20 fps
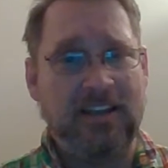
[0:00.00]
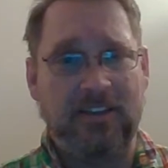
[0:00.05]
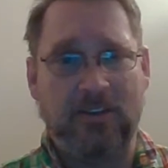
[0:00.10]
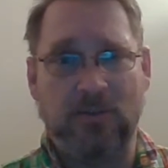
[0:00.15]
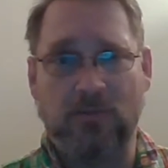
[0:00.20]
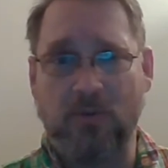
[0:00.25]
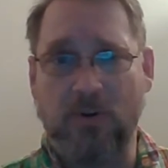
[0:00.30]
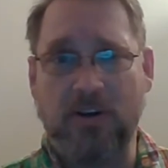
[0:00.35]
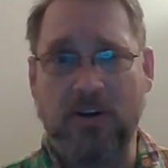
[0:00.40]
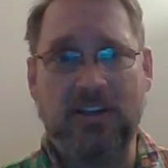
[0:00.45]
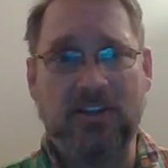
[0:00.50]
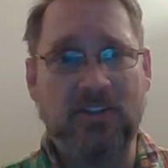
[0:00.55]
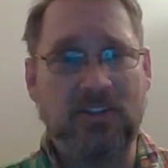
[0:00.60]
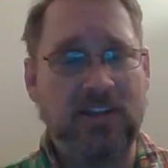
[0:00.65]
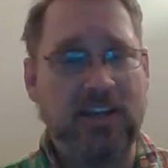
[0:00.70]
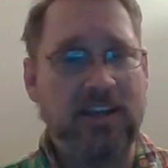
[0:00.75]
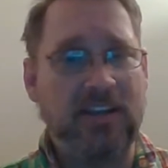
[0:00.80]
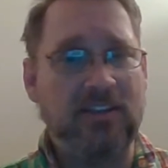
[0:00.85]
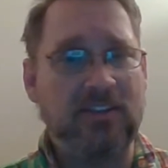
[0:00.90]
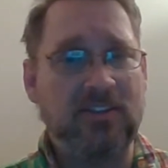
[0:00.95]
The wording
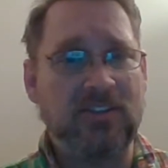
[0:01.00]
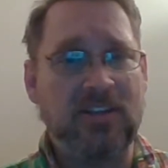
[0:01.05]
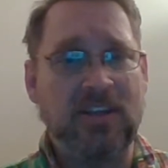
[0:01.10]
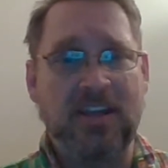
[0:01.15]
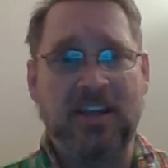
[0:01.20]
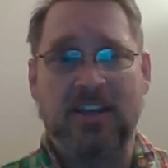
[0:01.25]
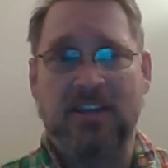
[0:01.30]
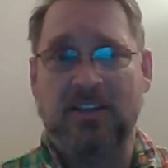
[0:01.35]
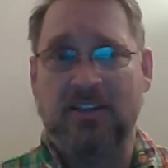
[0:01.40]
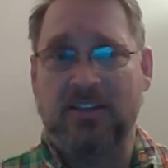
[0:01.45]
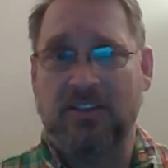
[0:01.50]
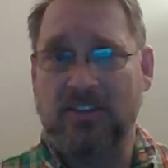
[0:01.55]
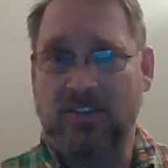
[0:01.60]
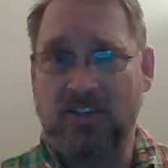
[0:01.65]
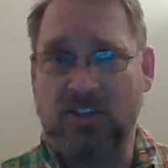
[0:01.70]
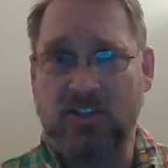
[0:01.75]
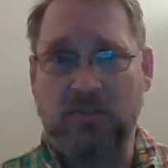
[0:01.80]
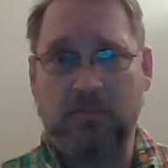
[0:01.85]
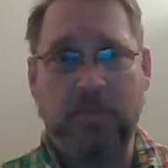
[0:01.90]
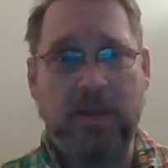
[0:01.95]
says the
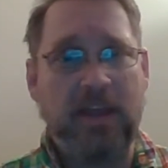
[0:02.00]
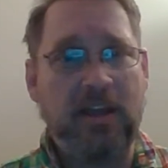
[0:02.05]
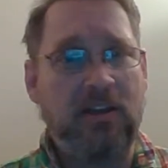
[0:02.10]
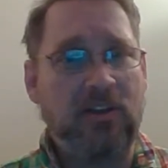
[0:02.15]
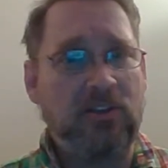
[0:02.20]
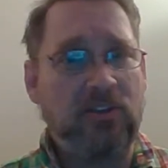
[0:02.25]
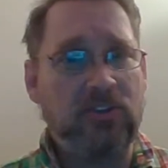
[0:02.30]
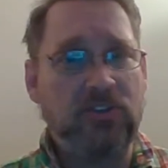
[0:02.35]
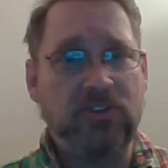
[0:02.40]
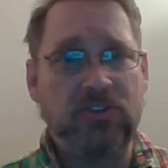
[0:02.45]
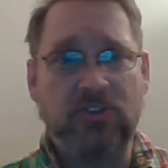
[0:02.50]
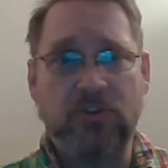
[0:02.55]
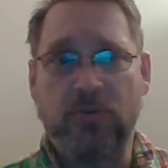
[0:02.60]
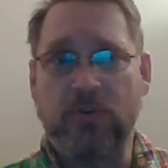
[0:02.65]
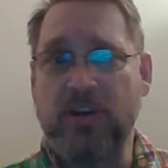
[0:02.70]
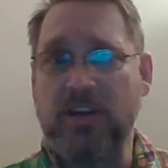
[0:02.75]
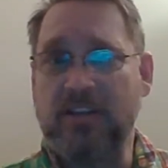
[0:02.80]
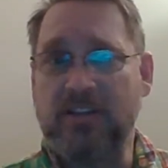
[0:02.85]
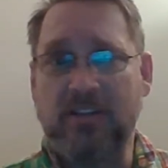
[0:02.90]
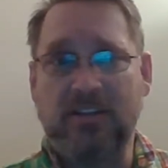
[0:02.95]
spells
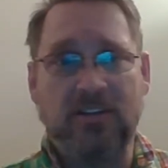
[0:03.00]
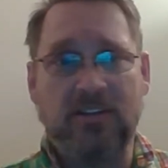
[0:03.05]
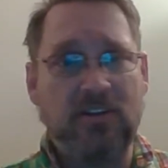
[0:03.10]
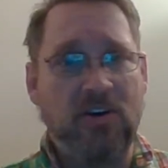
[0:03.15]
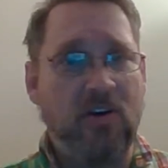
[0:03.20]
treat the